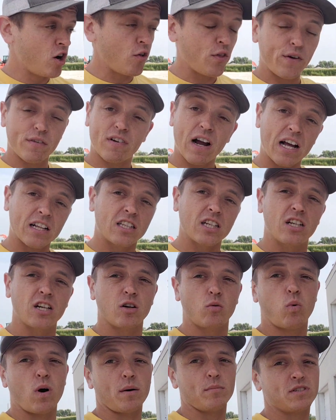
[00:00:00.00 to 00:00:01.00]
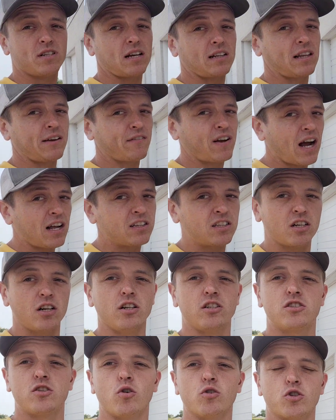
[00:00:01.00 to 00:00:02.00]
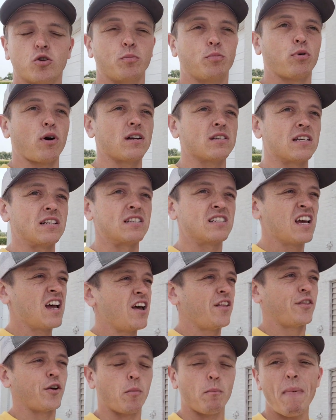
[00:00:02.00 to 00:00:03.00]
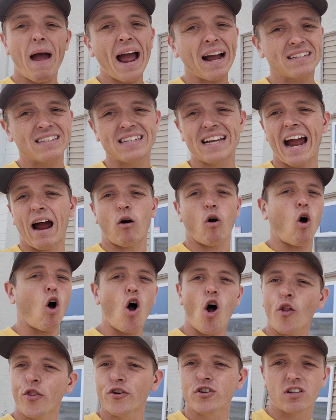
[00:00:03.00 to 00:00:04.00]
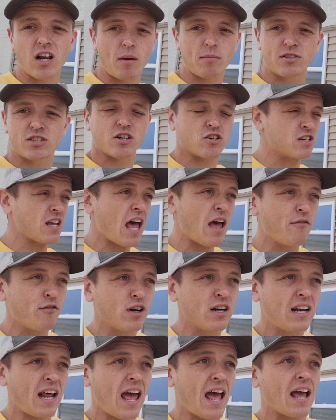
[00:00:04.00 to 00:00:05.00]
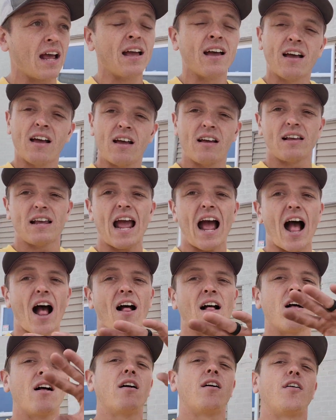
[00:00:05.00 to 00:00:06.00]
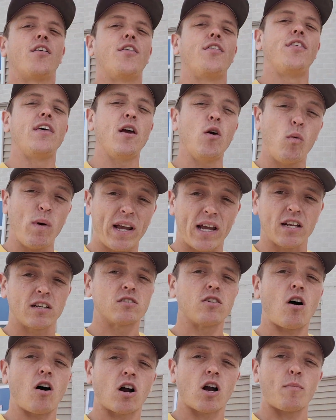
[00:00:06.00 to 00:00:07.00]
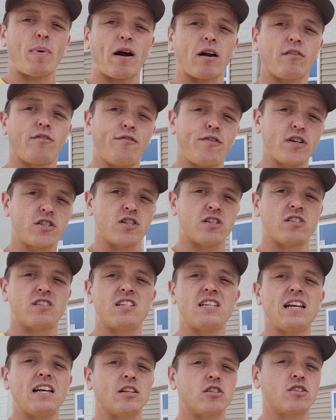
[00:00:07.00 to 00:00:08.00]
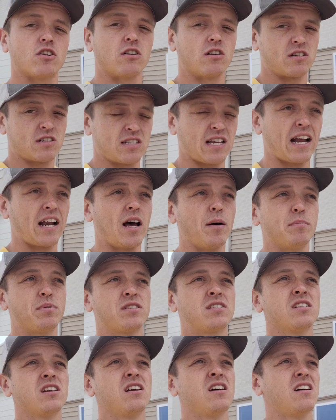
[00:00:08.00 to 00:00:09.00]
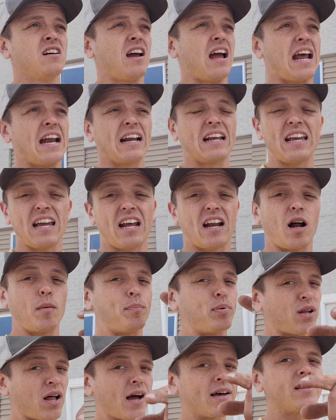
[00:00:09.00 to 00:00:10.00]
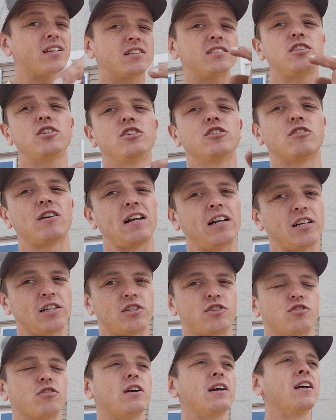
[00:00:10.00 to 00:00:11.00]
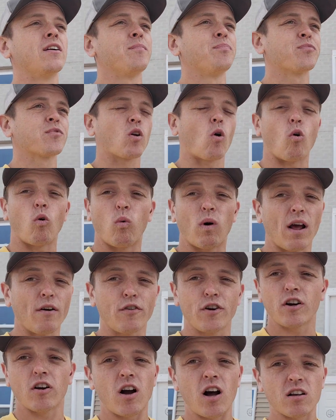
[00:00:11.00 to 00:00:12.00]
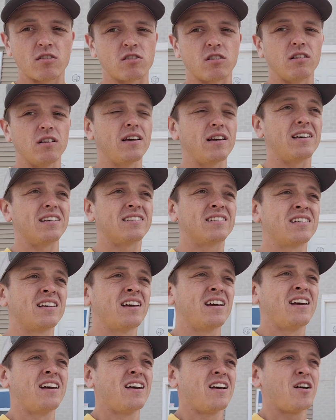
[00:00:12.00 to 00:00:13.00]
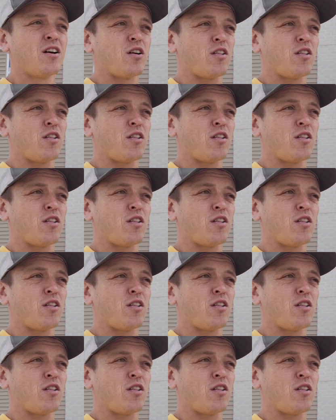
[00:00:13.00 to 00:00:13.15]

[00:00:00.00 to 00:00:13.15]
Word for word: you know, they've got the good website. They've got the good social presence. They're maxing out all their dumpsters every day. Yeah, then we can talk about efficiency in certain setups. and again, apply this to your industry or whatever your hustle is,